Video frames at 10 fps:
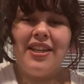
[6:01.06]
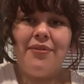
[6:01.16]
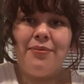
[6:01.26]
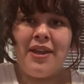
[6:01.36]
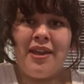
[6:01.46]

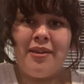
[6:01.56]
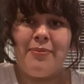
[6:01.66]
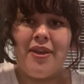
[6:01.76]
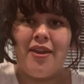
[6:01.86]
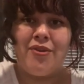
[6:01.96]

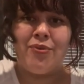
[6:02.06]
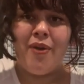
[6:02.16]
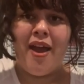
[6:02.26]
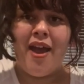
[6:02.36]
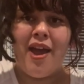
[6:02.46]
ribbon
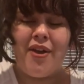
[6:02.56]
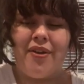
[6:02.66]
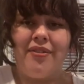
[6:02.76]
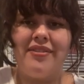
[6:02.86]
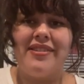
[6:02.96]

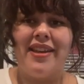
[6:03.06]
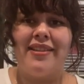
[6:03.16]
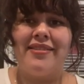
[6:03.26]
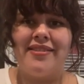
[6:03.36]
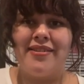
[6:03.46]
round
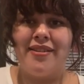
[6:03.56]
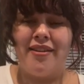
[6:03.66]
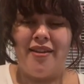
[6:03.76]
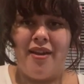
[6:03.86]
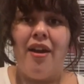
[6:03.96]
it.
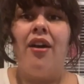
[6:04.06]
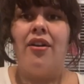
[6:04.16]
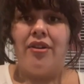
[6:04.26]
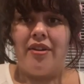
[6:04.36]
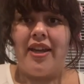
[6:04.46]

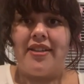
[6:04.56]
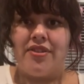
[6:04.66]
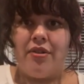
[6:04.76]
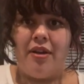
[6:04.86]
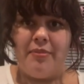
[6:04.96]
Great,
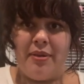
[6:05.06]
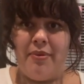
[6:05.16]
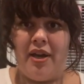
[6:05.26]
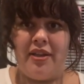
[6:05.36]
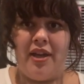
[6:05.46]
so on my
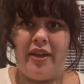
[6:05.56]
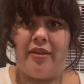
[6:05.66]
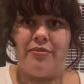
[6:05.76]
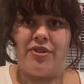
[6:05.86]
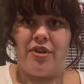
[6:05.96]
body, I
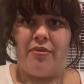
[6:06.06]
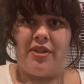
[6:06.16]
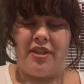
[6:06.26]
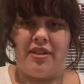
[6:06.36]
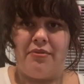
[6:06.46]
am showing
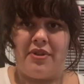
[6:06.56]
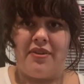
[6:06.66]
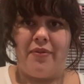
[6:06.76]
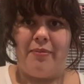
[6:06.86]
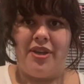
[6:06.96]
the 3
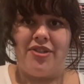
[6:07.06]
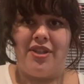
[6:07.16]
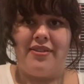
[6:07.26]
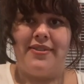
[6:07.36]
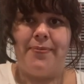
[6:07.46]
different
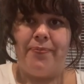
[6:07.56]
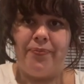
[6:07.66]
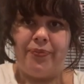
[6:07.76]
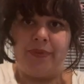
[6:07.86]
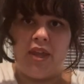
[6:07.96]
pitches.
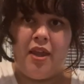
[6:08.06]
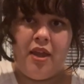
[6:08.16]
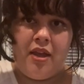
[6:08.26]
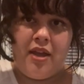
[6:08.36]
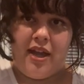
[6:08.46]

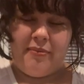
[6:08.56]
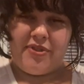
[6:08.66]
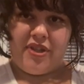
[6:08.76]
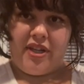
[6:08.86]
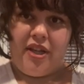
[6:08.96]
I'm
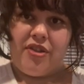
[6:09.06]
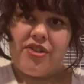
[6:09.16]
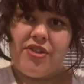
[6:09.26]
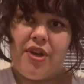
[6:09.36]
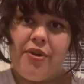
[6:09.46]
starting on
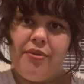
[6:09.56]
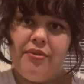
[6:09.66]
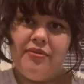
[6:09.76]
so,